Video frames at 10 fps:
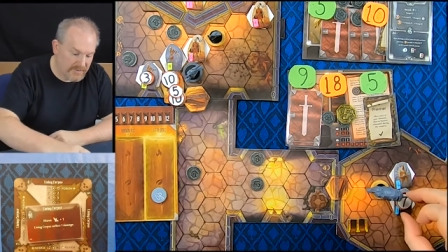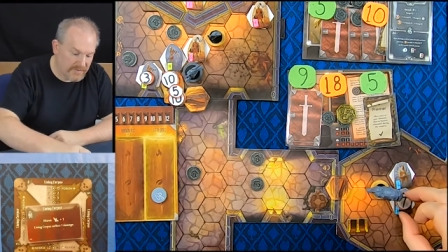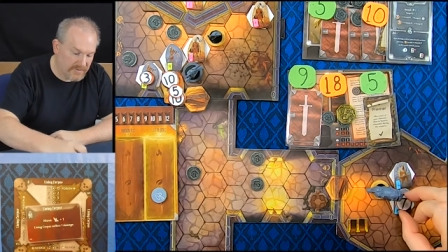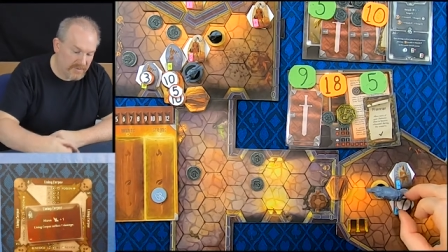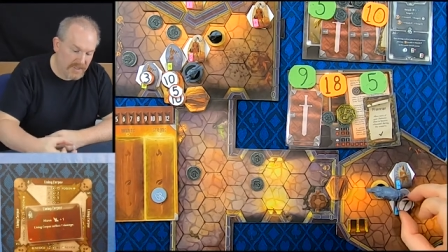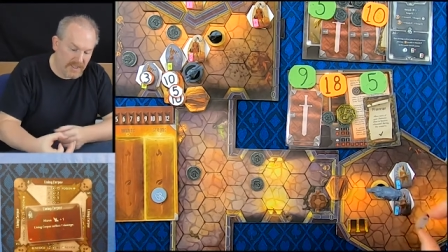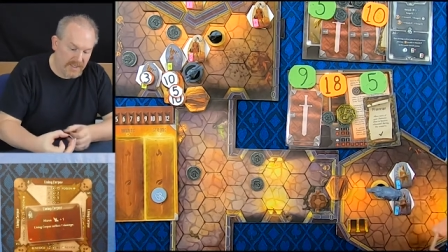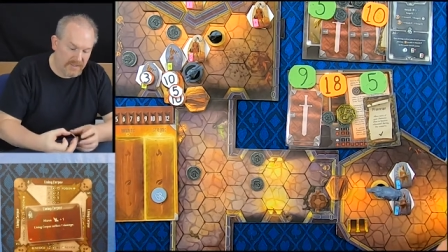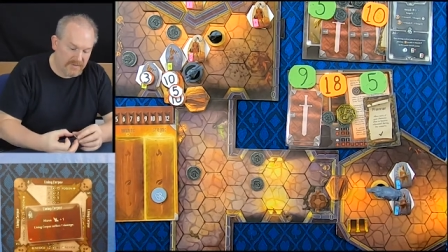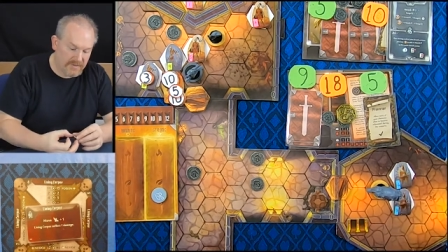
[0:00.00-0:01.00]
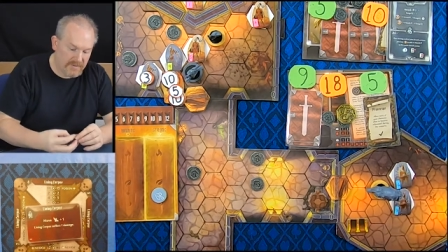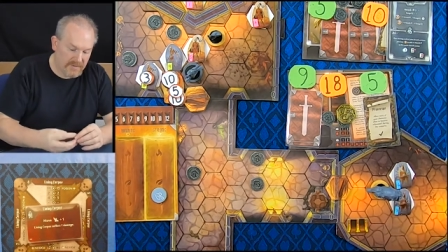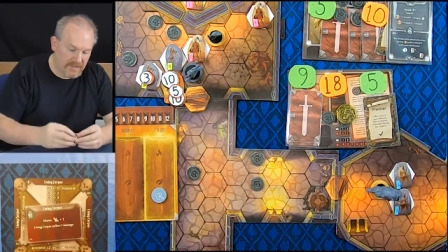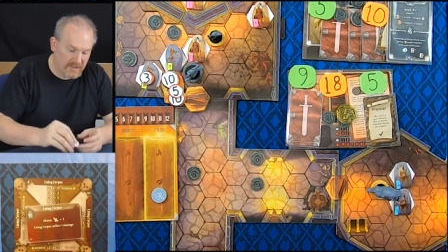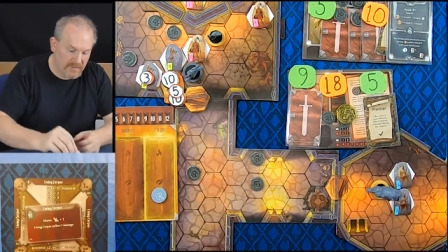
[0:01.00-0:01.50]
So 8
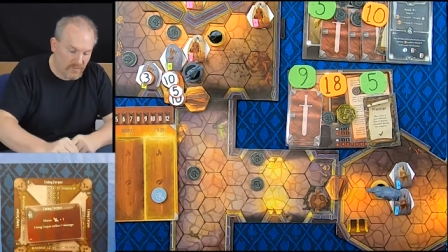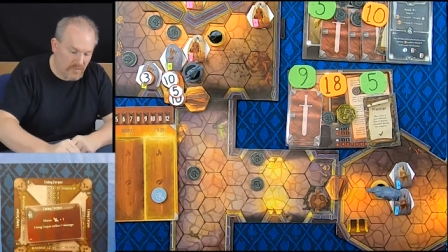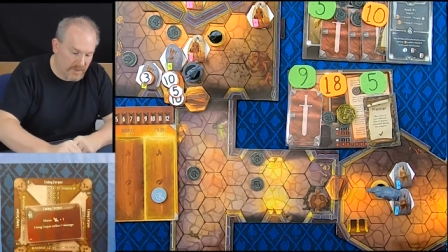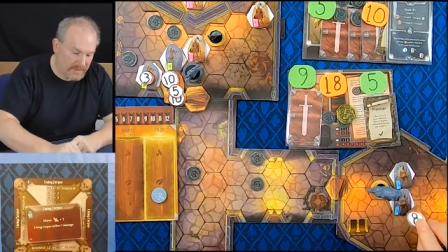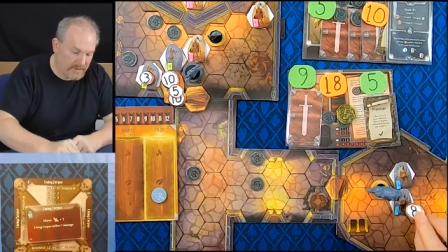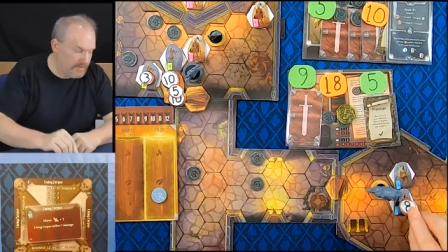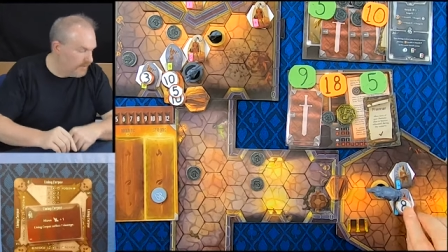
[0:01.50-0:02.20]
and 1.